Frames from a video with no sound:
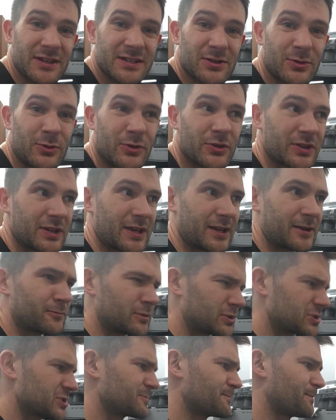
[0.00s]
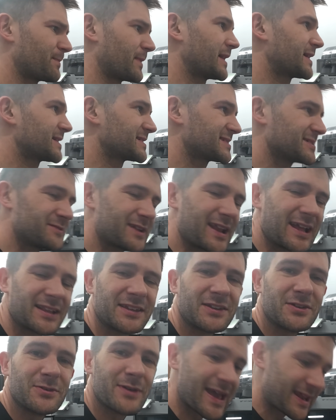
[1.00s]
this whole thing, which I guess I would have to
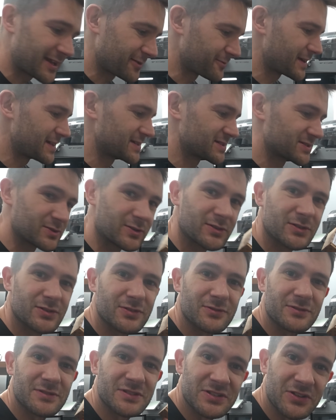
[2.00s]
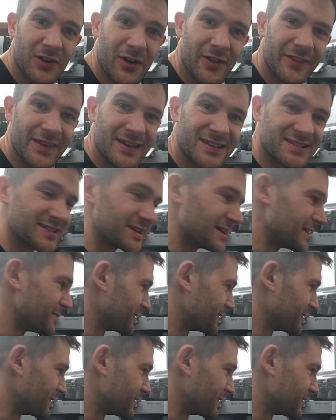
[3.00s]
do anyways in order to install this.